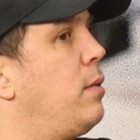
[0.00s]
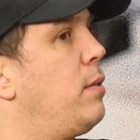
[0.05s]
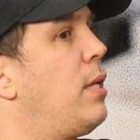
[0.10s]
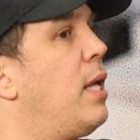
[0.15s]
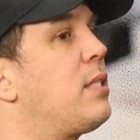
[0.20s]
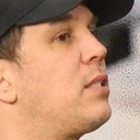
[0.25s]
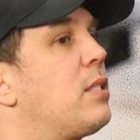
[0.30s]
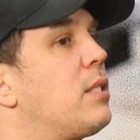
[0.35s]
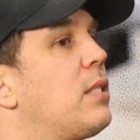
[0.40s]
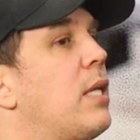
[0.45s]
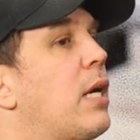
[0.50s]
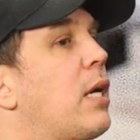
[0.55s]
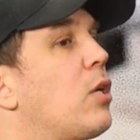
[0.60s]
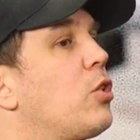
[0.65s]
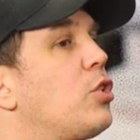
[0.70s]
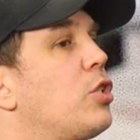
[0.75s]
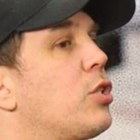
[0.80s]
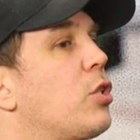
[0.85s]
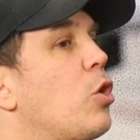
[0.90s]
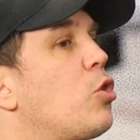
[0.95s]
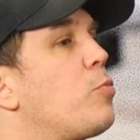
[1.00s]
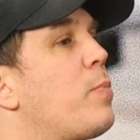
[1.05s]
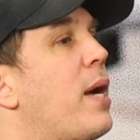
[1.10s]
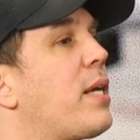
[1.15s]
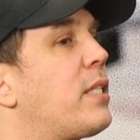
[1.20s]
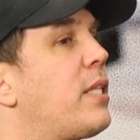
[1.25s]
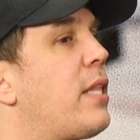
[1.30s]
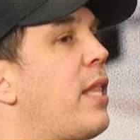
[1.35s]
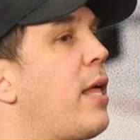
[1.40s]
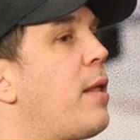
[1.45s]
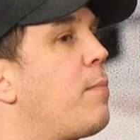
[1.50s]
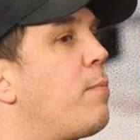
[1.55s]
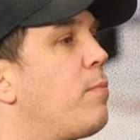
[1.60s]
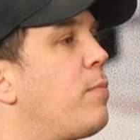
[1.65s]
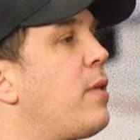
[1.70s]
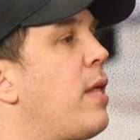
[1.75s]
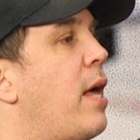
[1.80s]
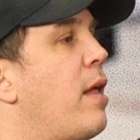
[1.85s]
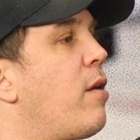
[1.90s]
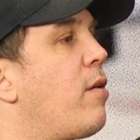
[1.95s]
That goes back to
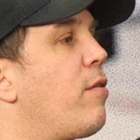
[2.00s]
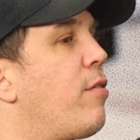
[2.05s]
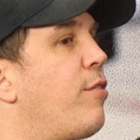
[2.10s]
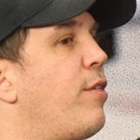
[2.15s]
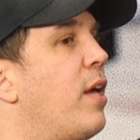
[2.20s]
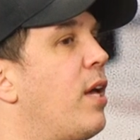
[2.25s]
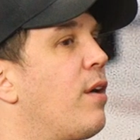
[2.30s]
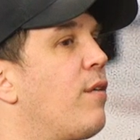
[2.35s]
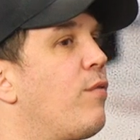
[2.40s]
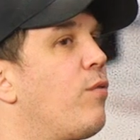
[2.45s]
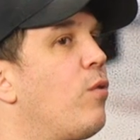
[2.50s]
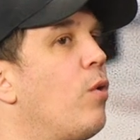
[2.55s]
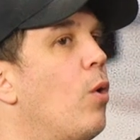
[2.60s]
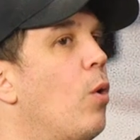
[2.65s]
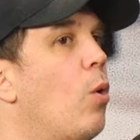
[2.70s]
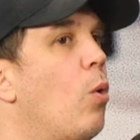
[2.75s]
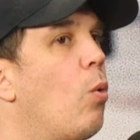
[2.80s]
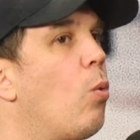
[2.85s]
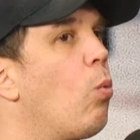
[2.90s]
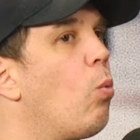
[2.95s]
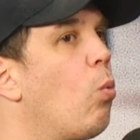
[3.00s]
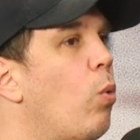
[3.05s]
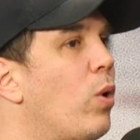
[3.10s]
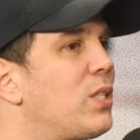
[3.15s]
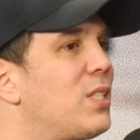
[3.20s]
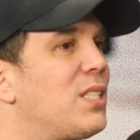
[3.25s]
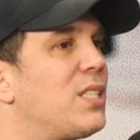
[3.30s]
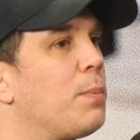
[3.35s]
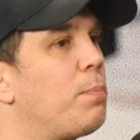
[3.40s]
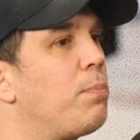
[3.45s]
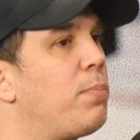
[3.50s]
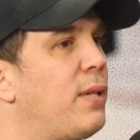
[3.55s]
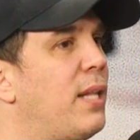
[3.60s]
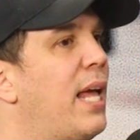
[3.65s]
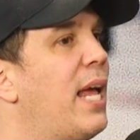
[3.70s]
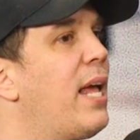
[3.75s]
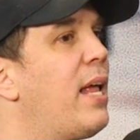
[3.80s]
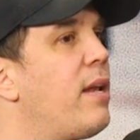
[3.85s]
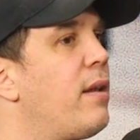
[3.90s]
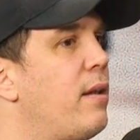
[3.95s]
that thing of what's the
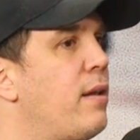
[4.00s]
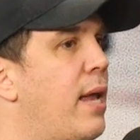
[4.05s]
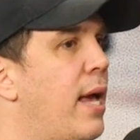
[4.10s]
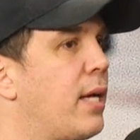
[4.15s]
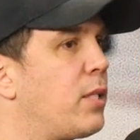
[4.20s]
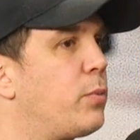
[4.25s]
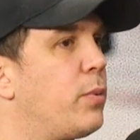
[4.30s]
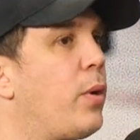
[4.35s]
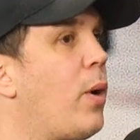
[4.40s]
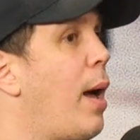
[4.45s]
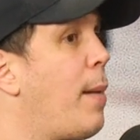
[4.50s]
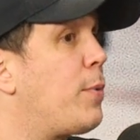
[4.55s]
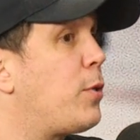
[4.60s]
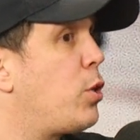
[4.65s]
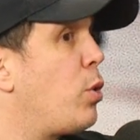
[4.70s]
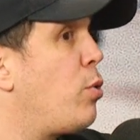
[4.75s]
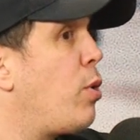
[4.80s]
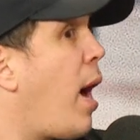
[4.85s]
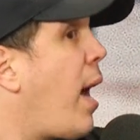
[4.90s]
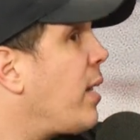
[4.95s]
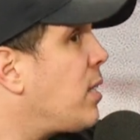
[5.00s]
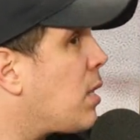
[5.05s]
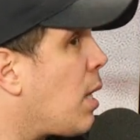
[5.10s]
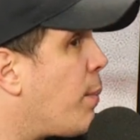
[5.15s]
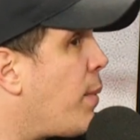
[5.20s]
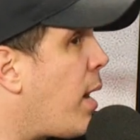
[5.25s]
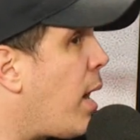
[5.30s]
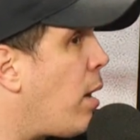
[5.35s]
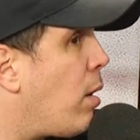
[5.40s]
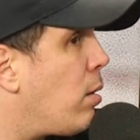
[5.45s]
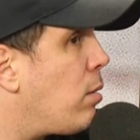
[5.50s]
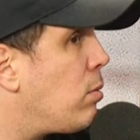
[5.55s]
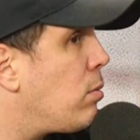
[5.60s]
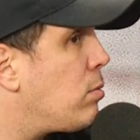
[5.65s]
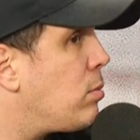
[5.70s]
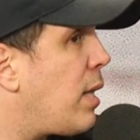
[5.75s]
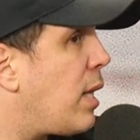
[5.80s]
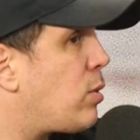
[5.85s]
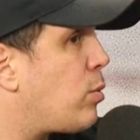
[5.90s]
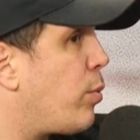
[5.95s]
plan next. We know Episode 9's coming out.
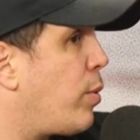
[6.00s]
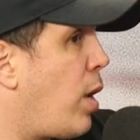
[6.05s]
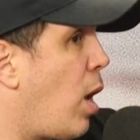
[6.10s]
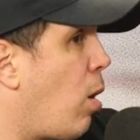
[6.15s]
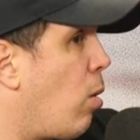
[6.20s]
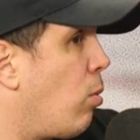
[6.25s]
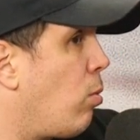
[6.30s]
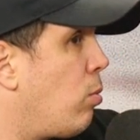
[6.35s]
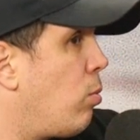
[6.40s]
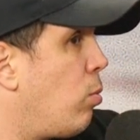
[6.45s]
That's what we know.